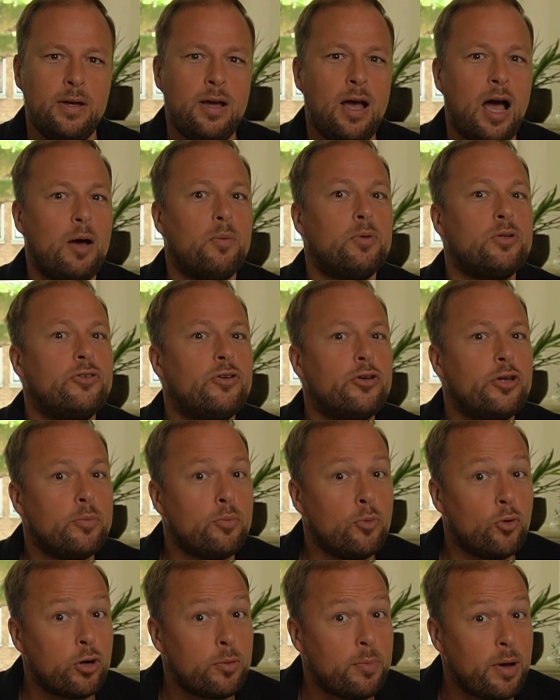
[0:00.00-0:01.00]
I will tell you
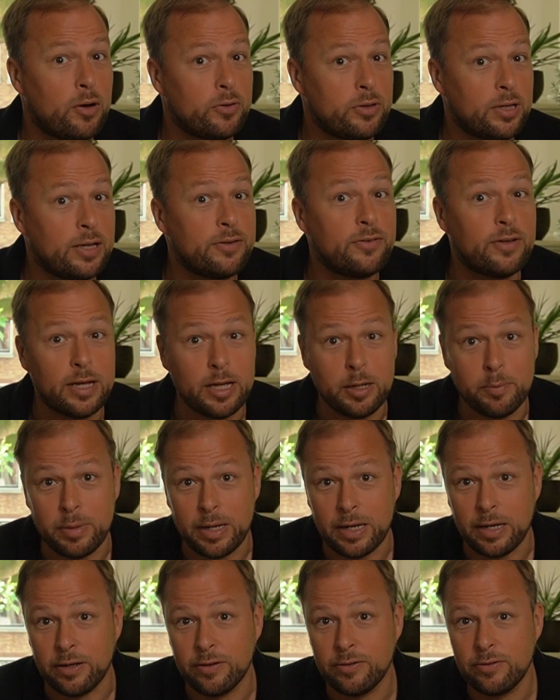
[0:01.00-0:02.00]
more about that in a
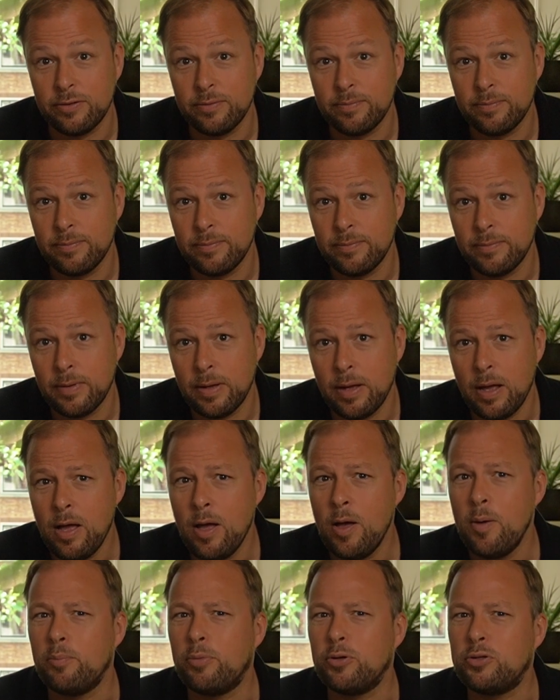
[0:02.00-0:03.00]
minute.
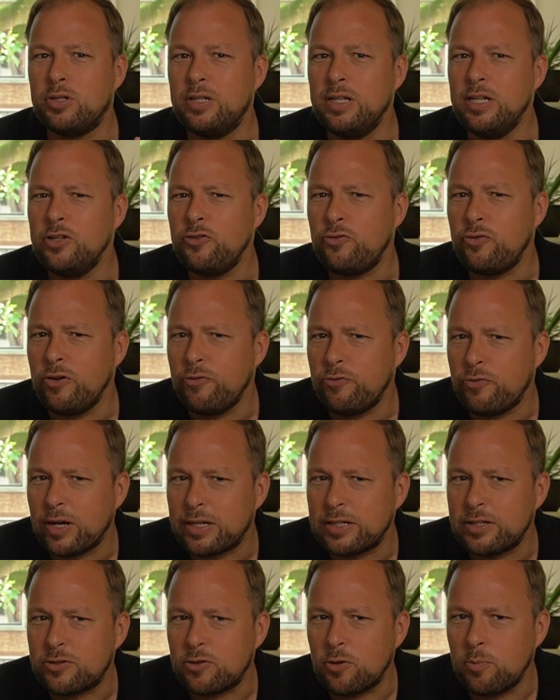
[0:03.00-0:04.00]
But these 3
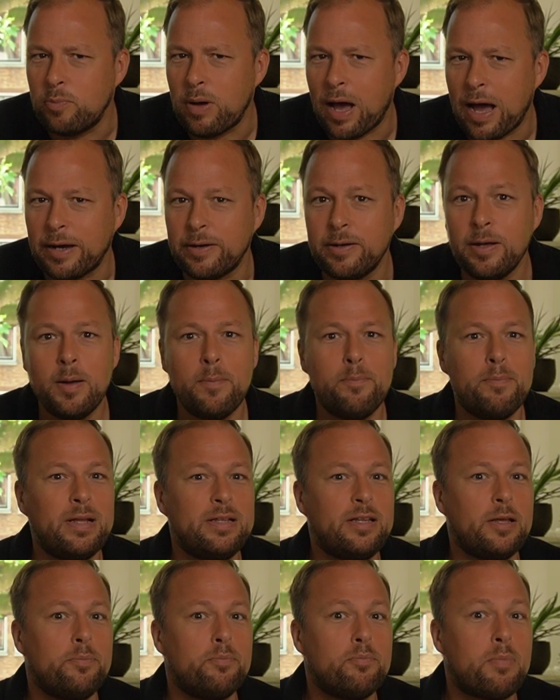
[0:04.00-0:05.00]
factors combined meant
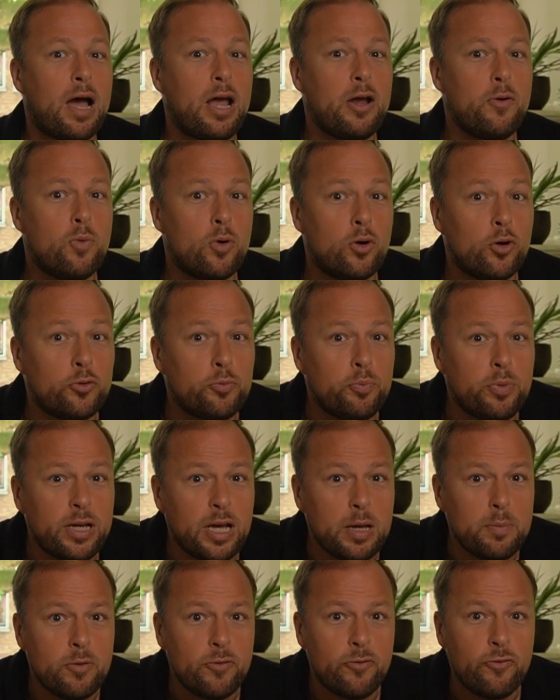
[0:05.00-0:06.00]
that my world
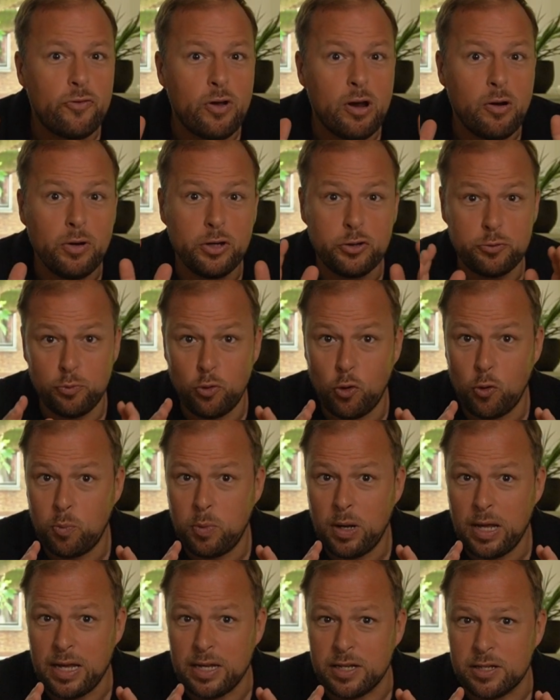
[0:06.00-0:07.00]
became a very small
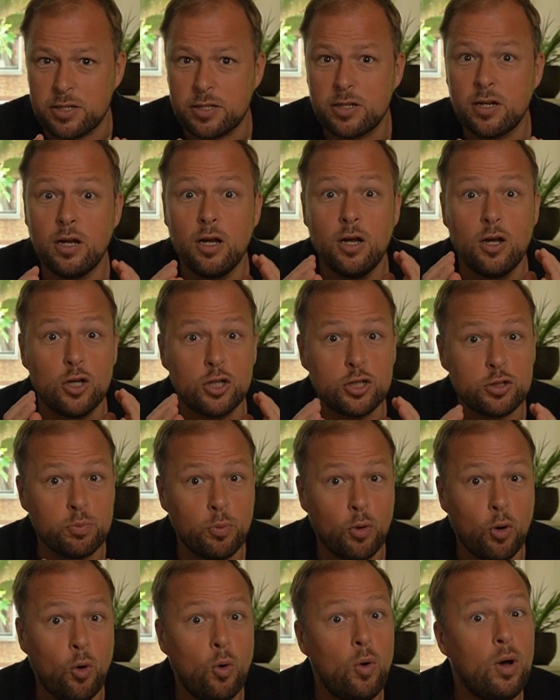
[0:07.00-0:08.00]
place. A
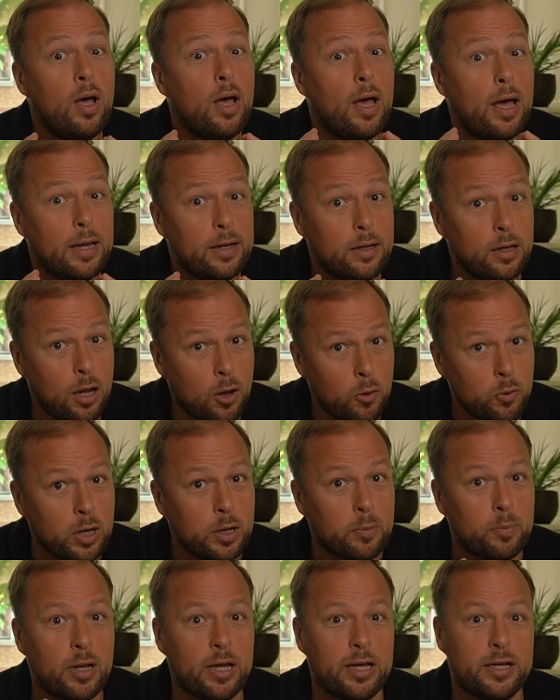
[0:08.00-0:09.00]
small and lonely
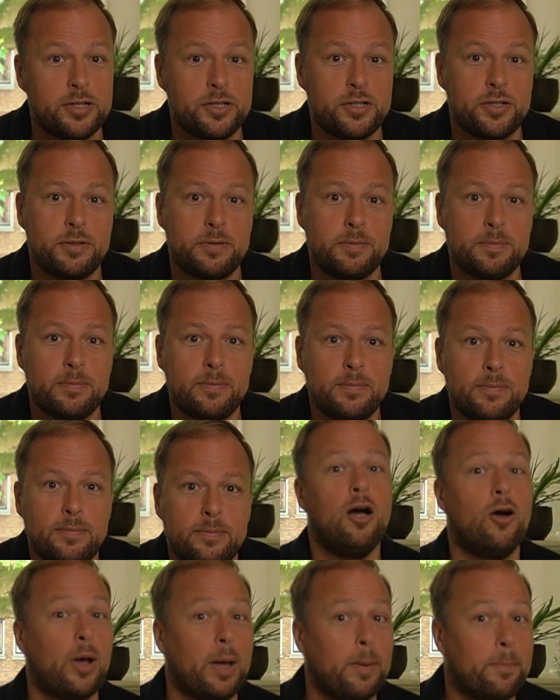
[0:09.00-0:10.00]
place.
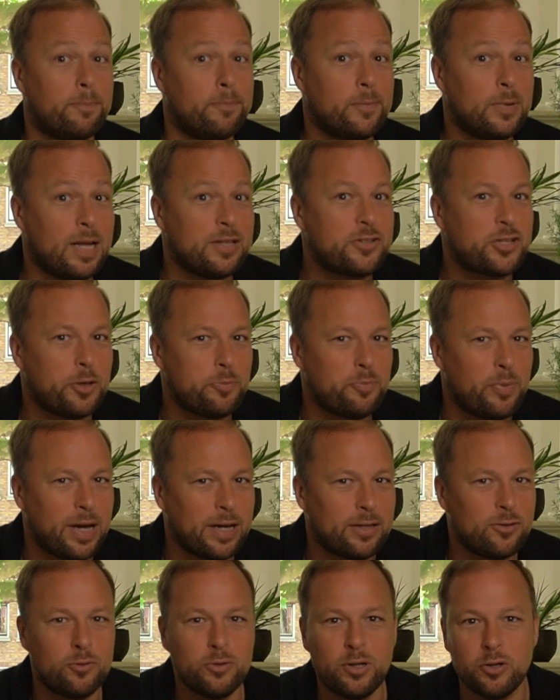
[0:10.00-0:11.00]
Okay, let's get
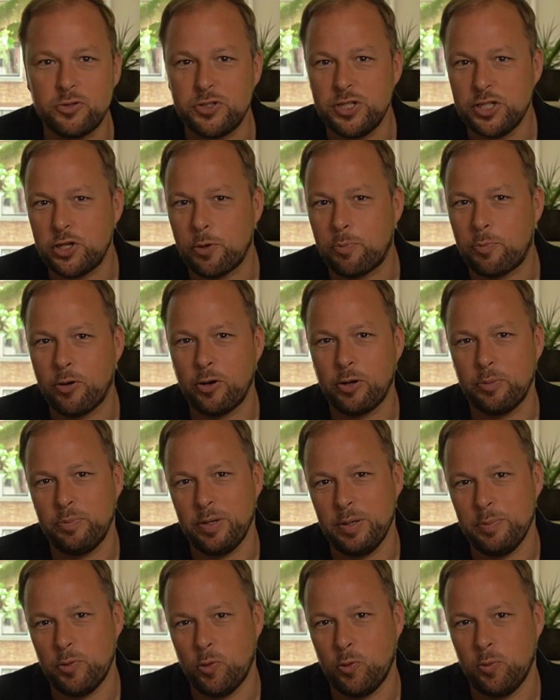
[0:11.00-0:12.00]
back to those disappearing
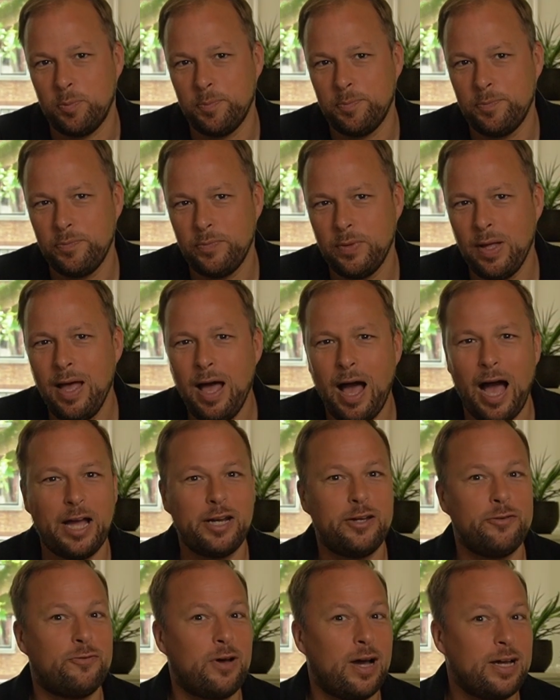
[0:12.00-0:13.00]
people. I
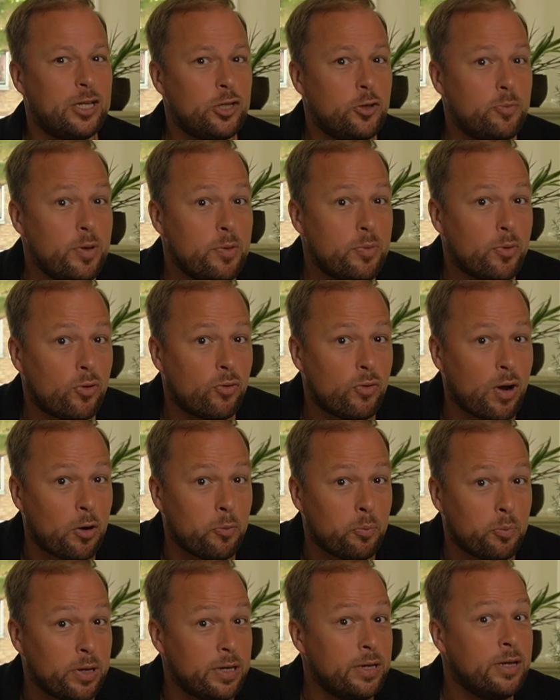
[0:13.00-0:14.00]
divided the people
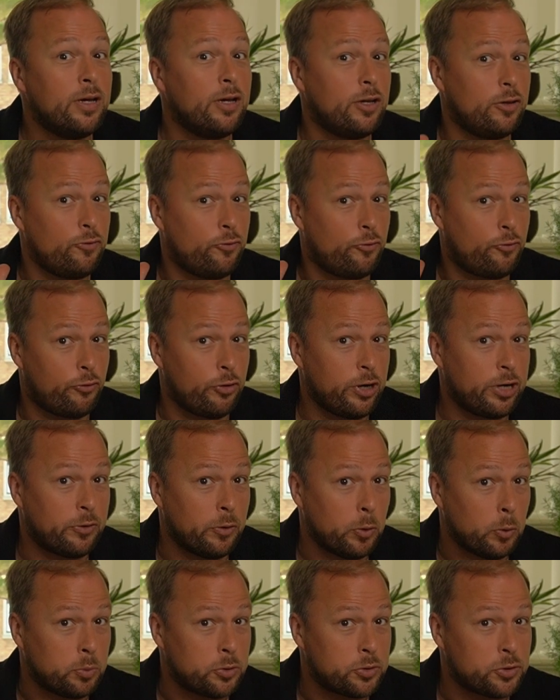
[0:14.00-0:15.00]
around me in 3
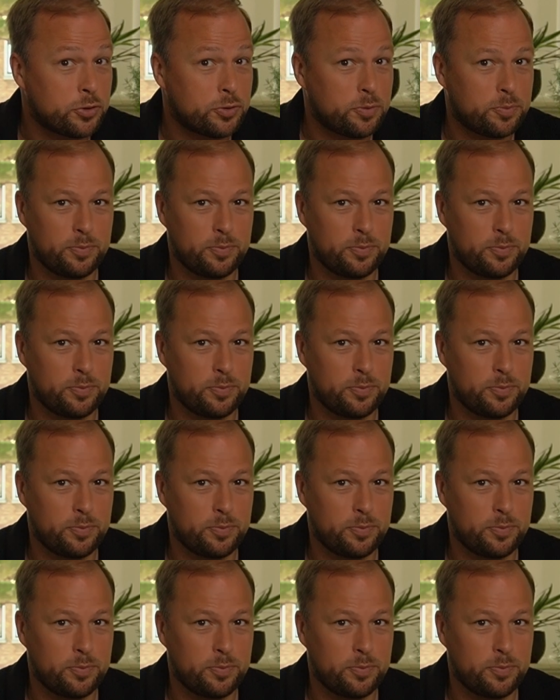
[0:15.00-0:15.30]
groups.